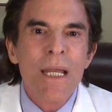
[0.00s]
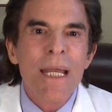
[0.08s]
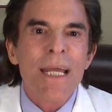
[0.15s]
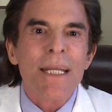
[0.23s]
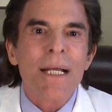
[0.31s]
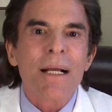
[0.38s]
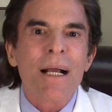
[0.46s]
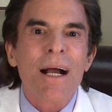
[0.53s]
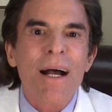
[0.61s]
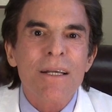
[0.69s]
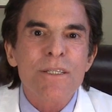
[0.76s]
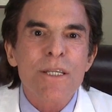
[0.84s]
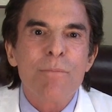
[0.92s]
in a
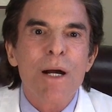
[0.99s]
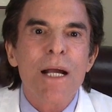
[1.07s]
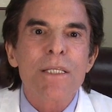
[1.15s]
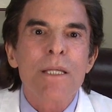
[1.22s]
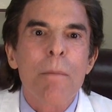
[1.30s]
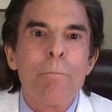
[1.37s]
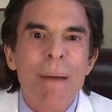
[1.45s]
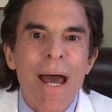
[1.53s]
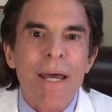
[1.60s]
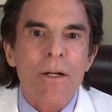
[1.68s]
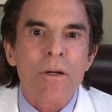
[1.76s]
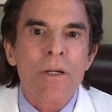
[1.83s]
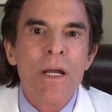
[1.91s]
customized
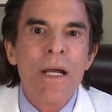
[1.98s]
manner